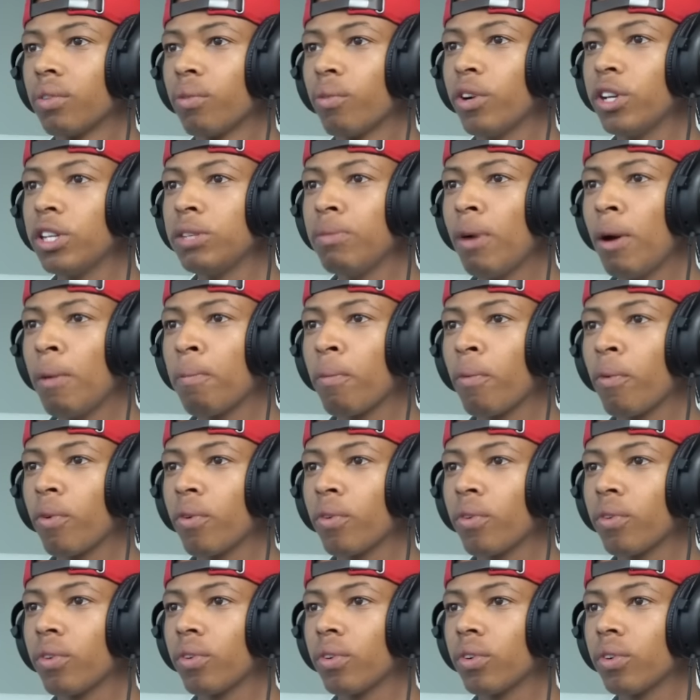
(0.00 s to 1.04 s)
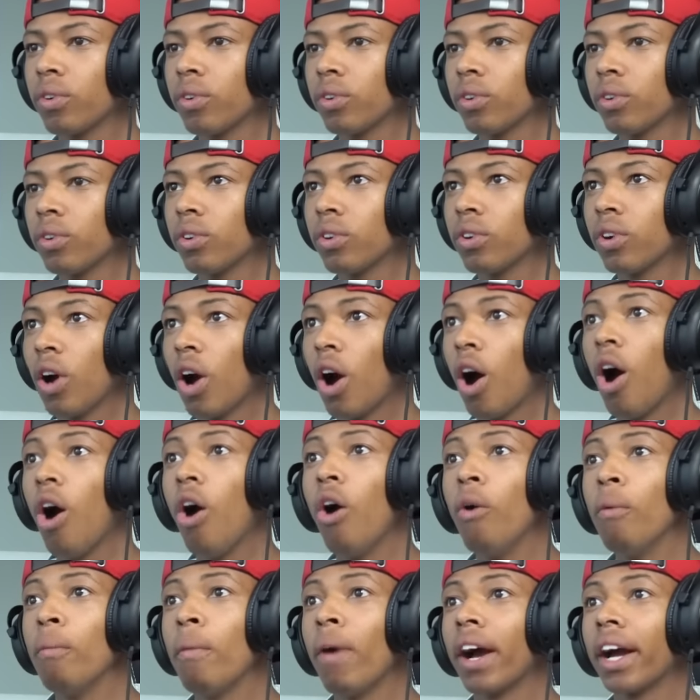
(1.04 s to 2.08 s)
Where's my...
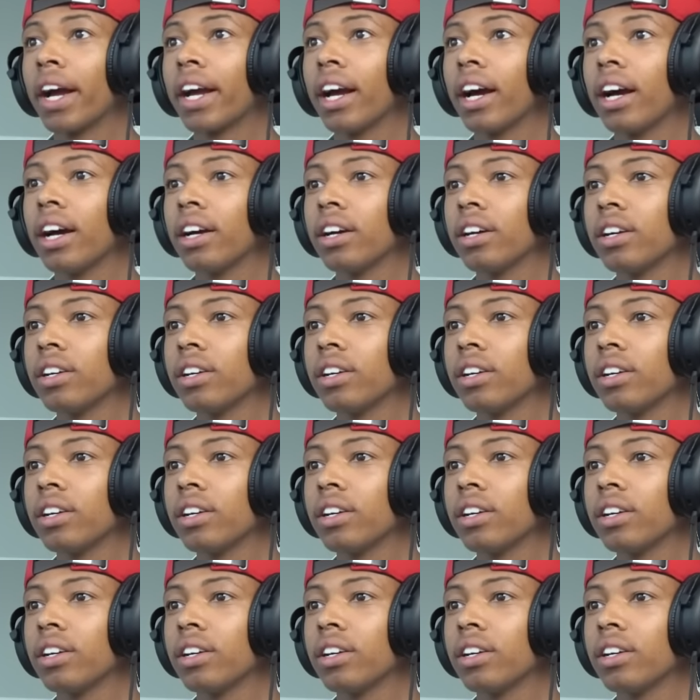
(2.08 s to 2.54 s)
Oh my god.